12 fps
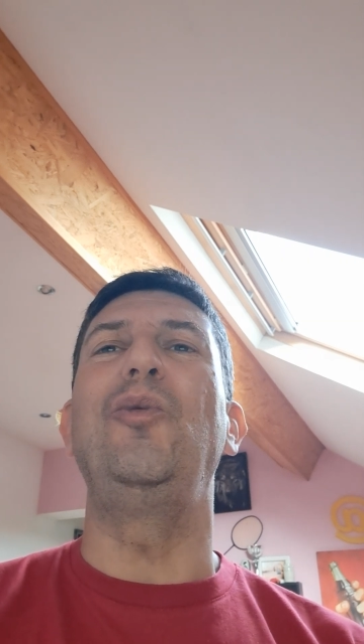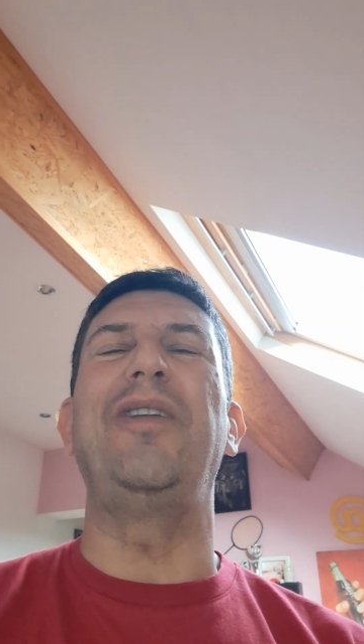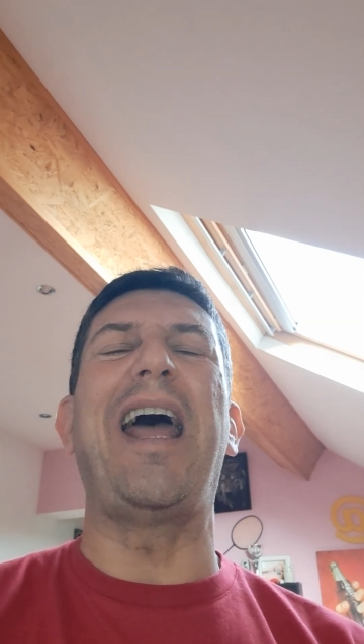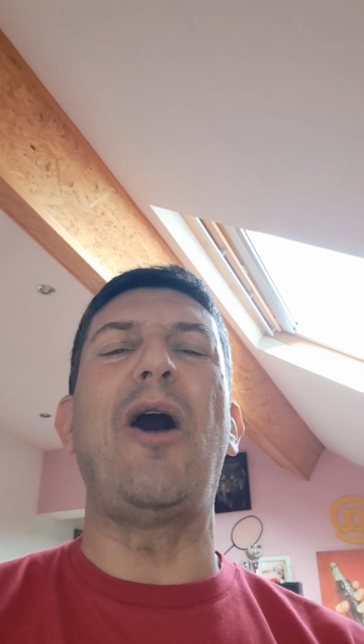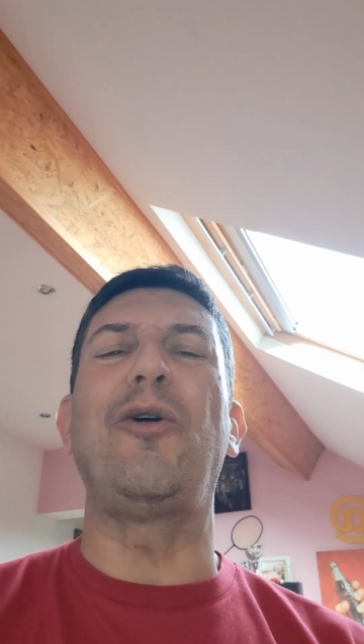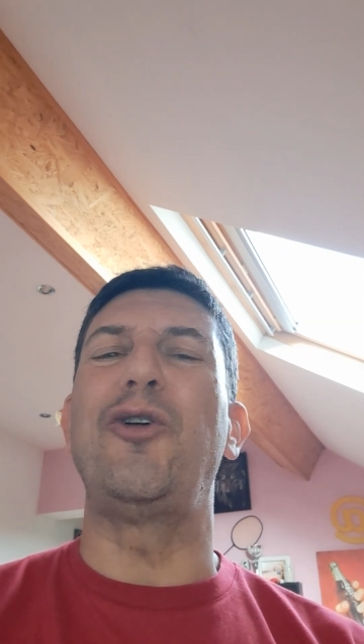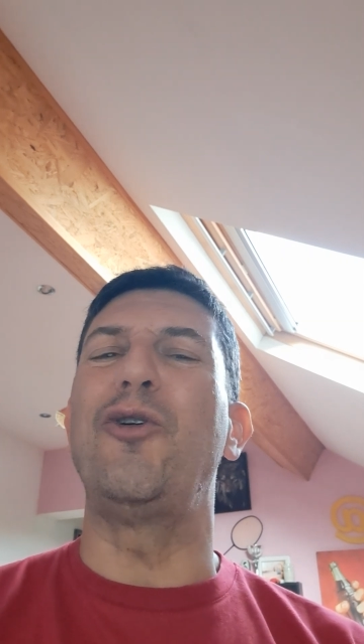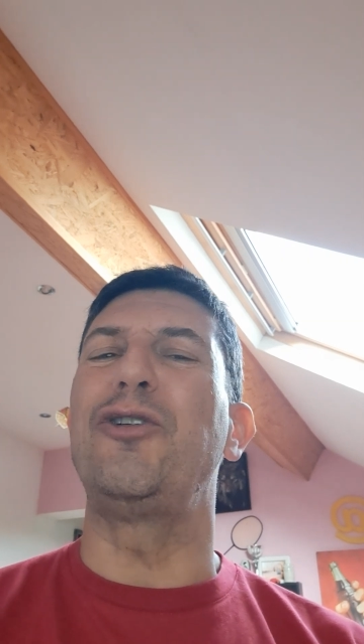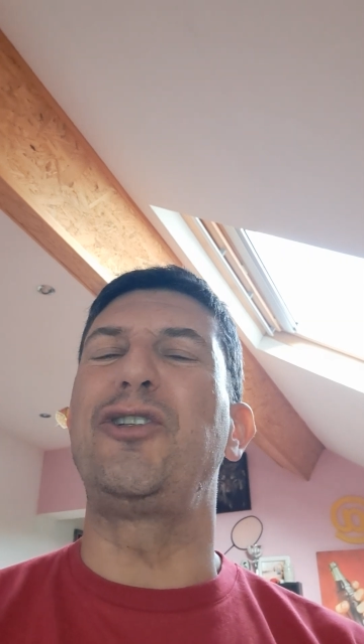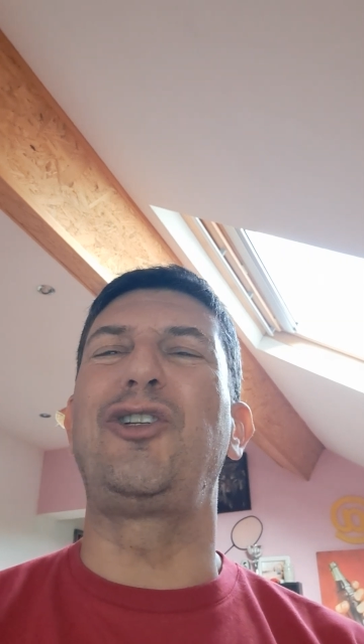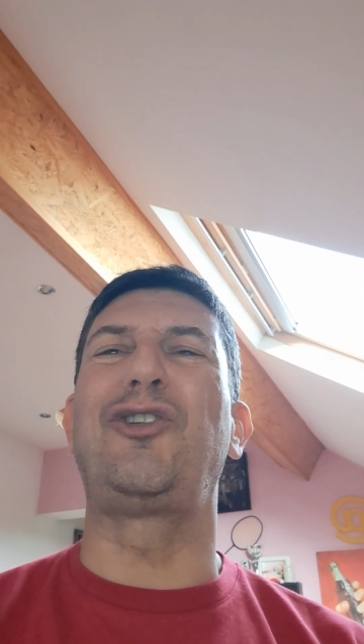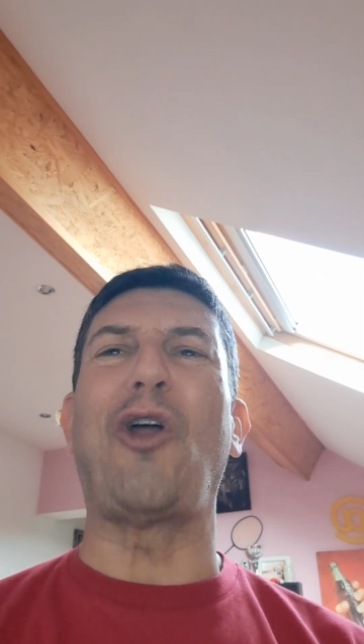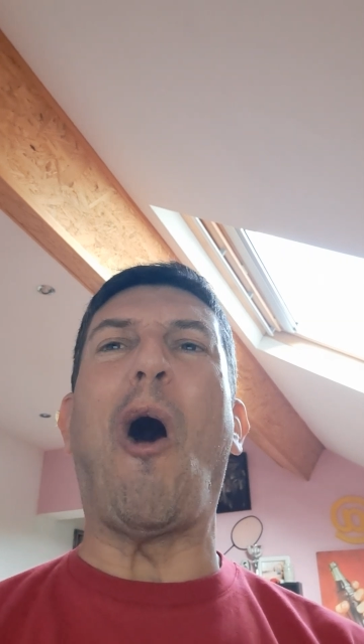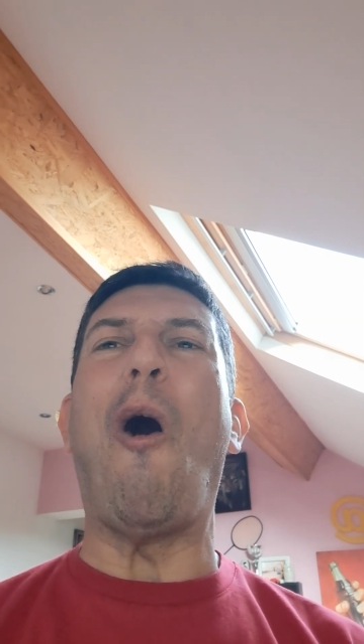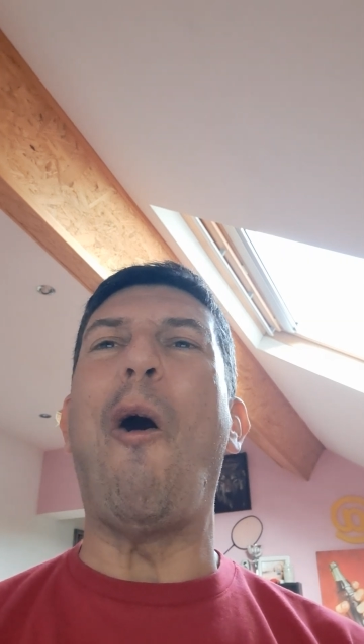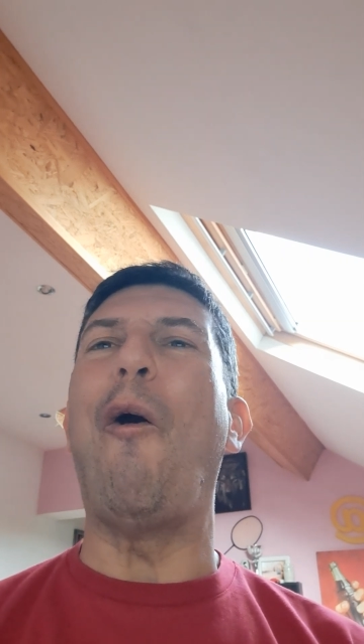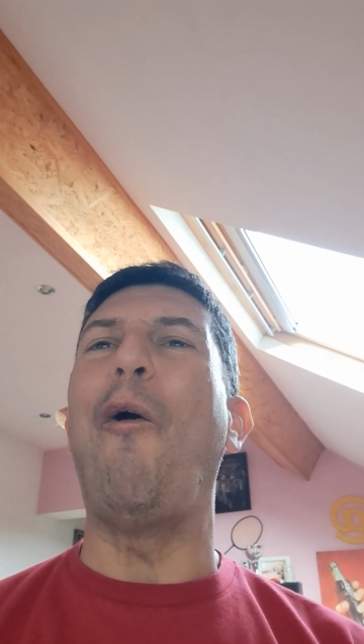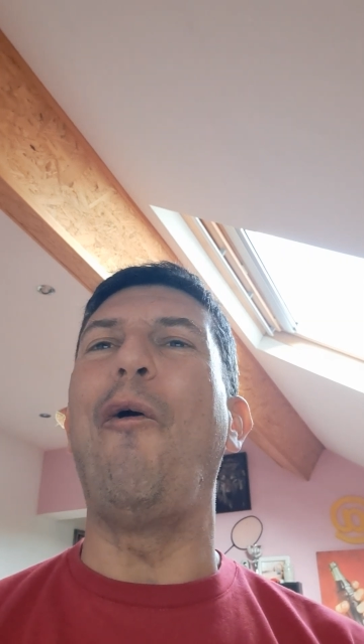now your
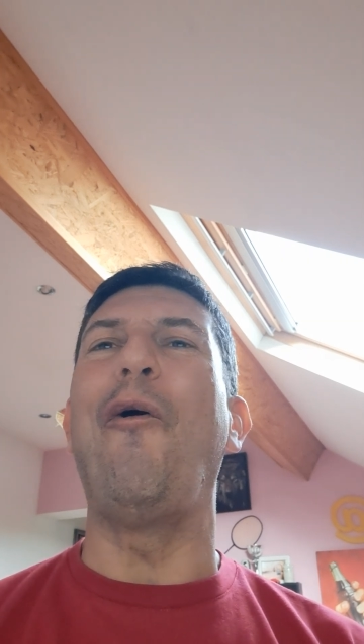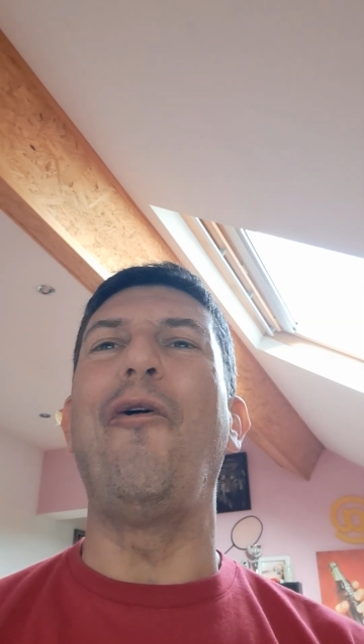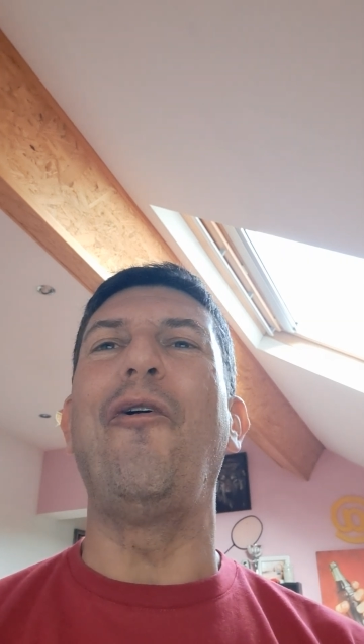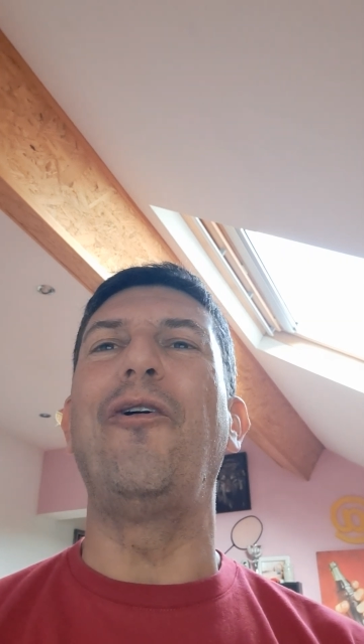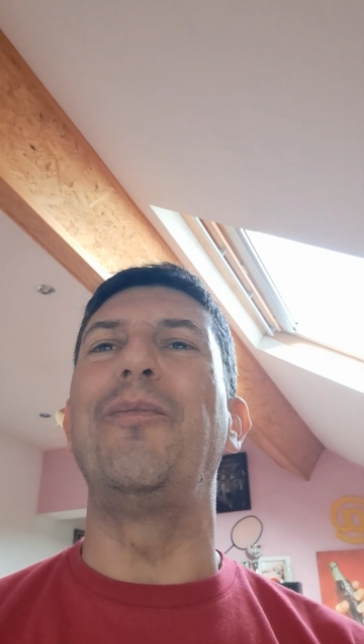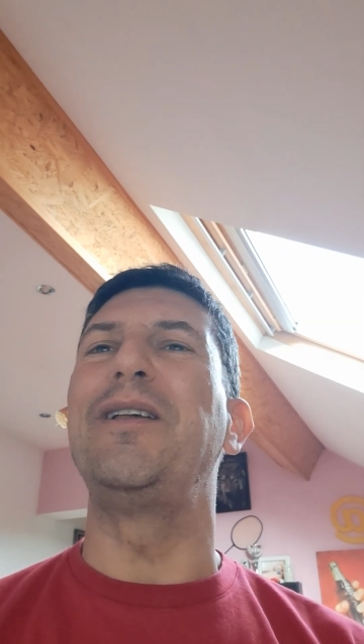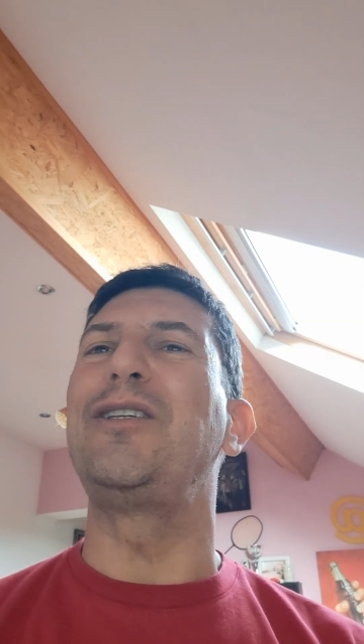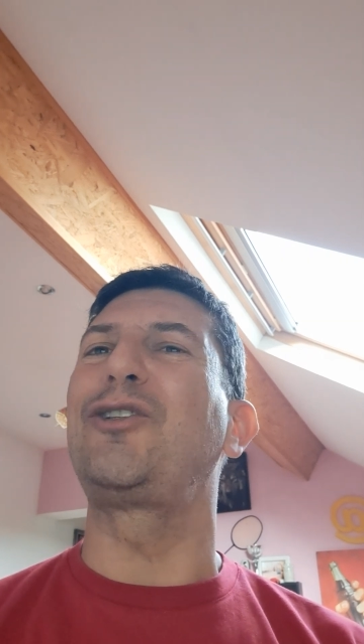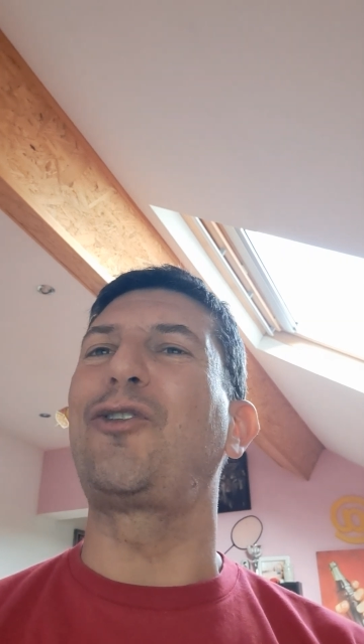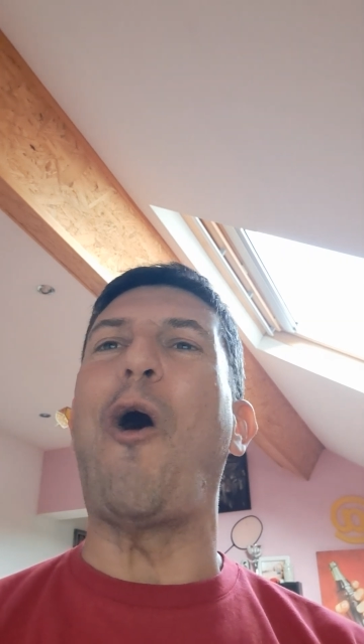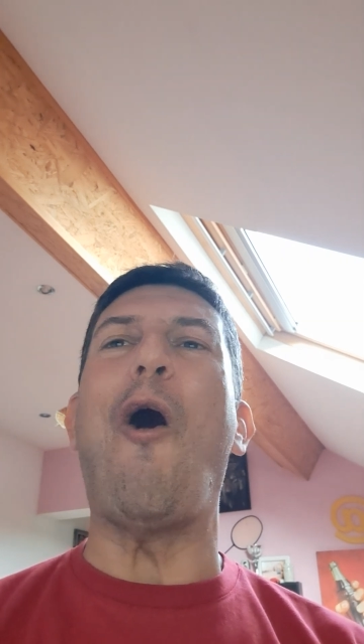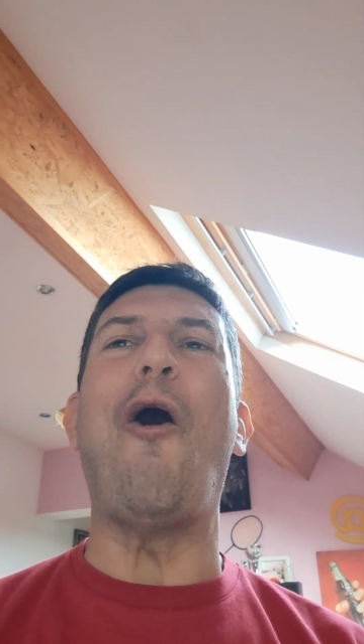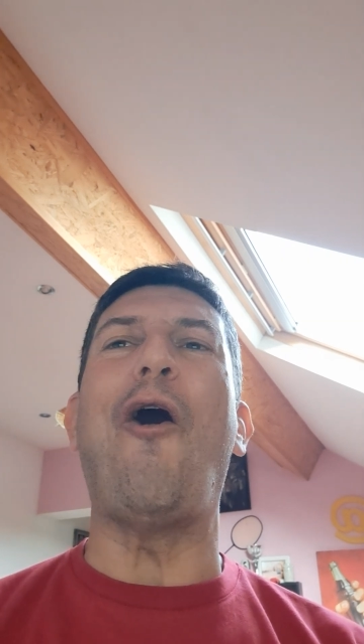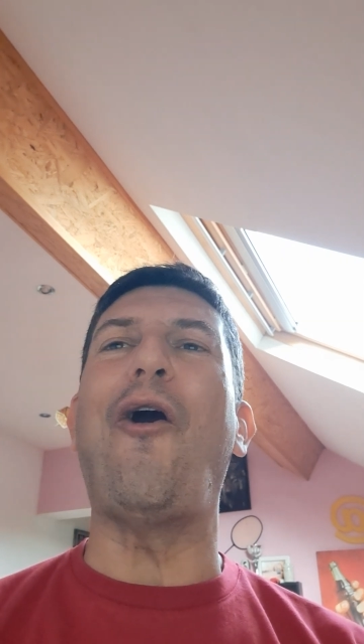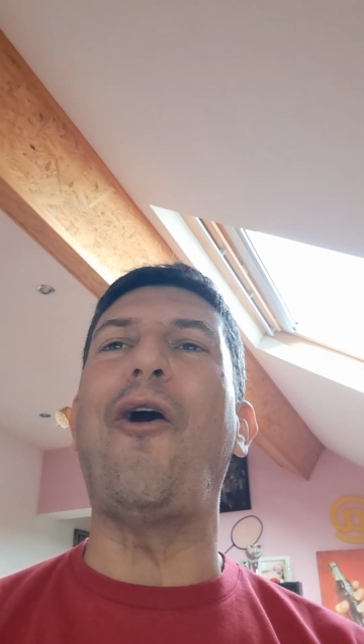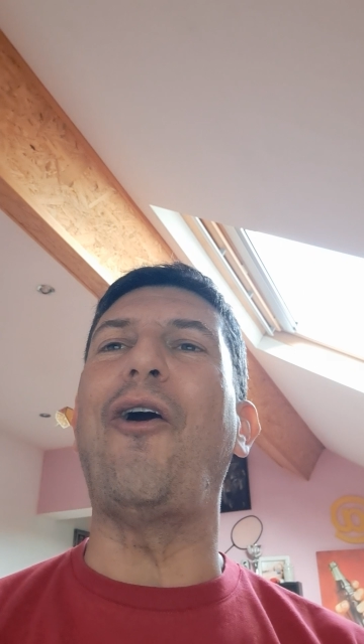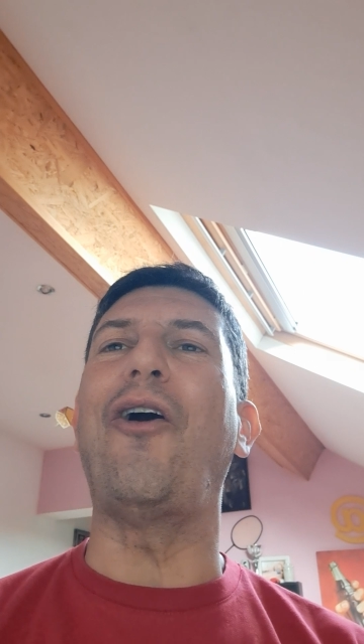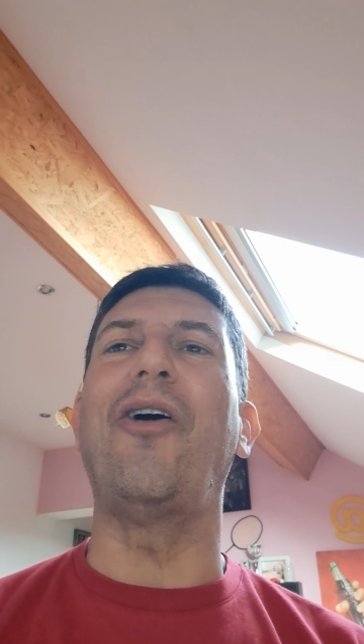storm is
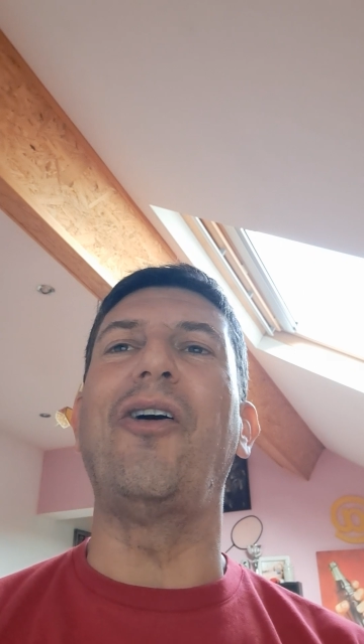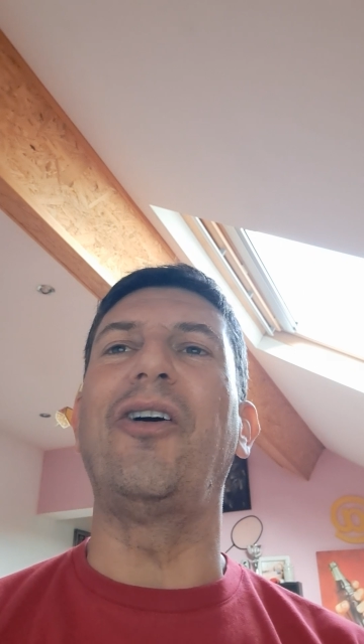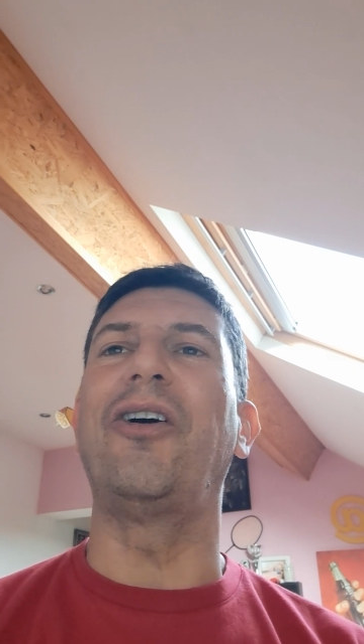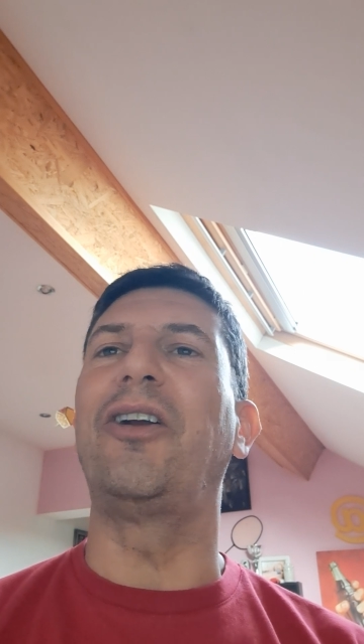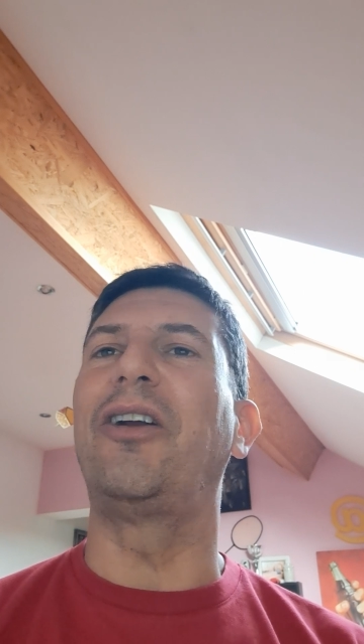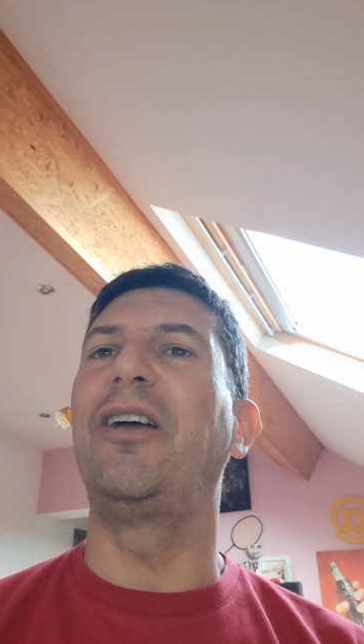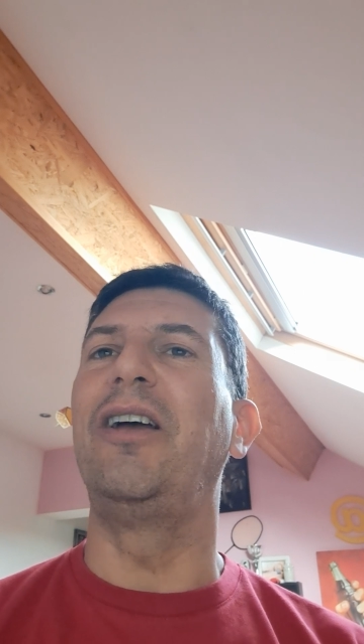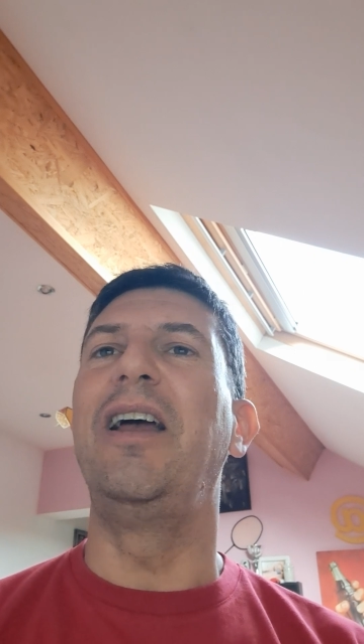gone.